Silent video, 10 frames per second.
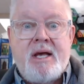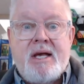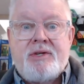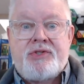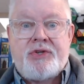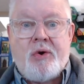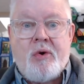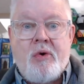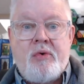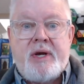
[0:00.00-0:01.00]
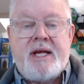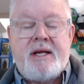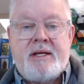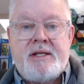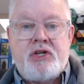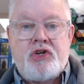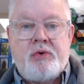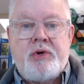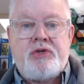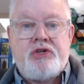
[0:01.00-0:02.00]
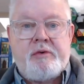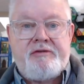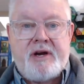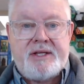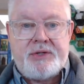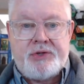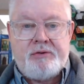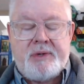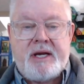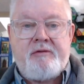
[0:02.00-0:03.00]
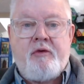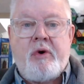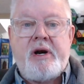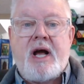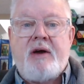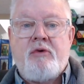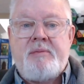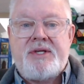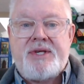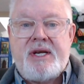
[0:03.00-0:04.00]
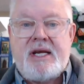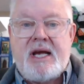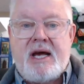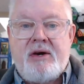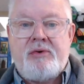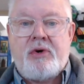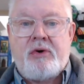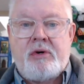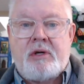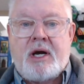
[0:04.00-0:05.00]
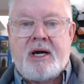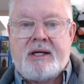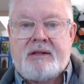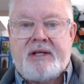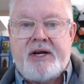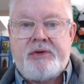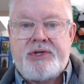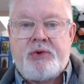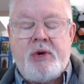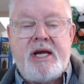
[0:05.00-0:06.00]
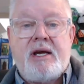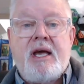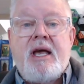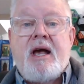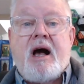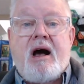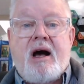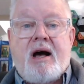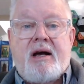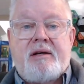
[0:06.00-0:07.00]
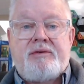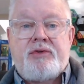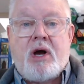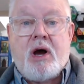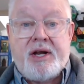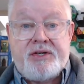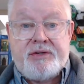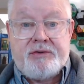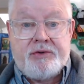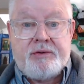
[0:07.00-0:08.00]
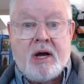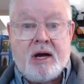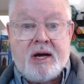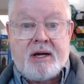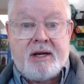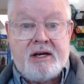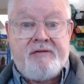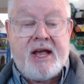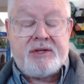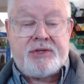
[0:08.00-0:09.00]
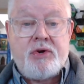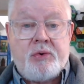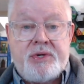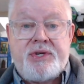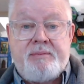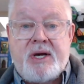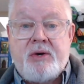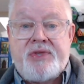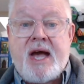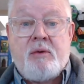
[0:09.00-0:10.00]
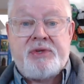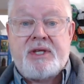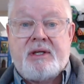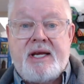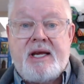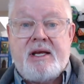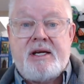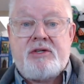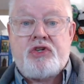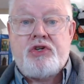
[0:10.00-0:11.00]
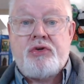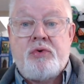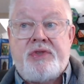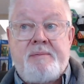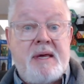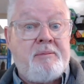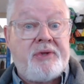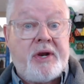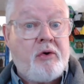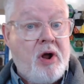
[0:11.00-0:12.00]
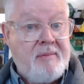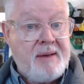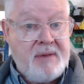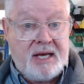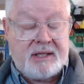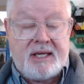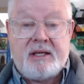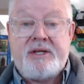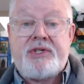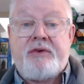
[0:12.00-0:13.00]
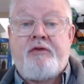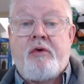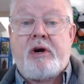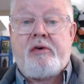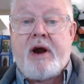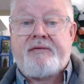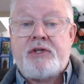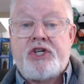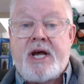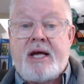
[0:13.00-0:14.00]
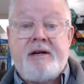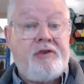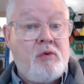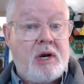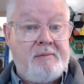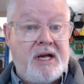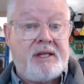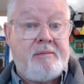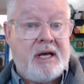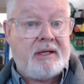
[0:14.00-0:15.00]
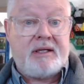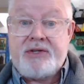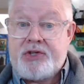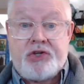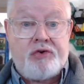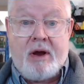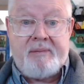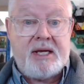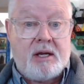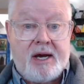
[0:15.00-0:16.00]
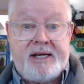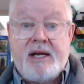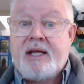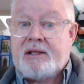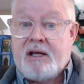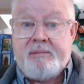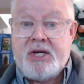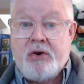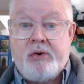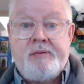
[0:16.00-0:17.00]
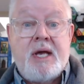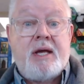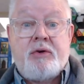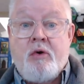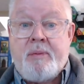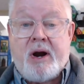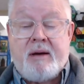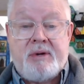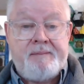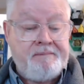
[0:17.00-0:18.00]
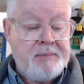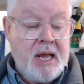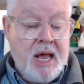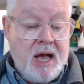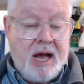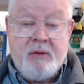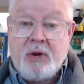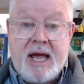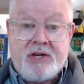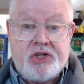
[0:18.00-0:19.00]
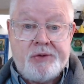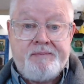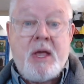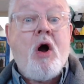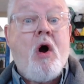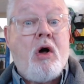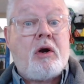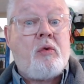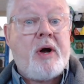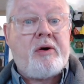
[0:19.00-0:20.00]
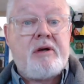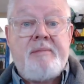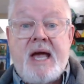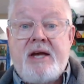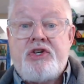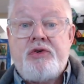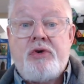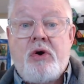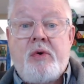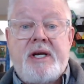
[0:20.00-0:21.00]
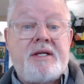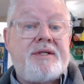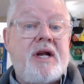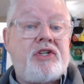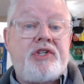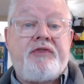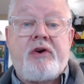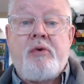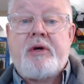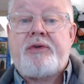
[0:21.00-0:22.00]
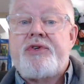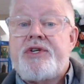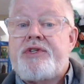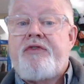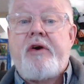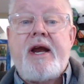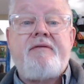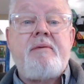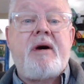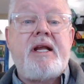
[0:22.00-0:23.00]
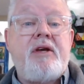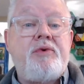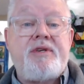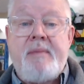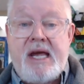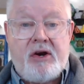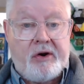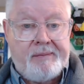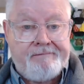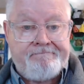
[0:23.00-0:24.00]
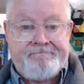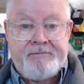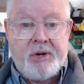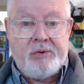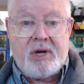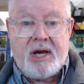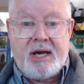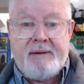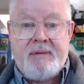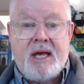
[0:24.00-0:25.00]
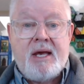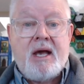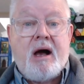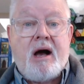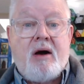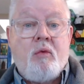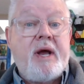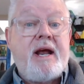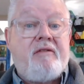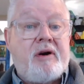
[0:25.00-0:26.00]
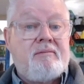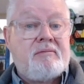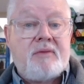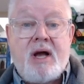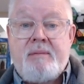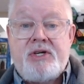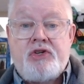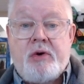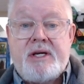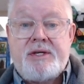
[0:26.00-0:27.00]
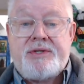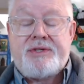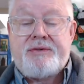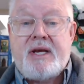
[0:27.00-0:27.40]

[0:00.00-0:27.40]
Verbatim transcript: So in the show notes, you will find the Zoom link for it. I will be sending out later this week an advance notice about that with the link in it to the people that are on my mailing list for Craft and Chat. And if you want to be on the mailing list, just drop me a line, let me know, no problem. I will add you. All are welcome, as you know, and it's not just for quilters, it's for everybody who's a maker. Okay? Whatever. Come and join us.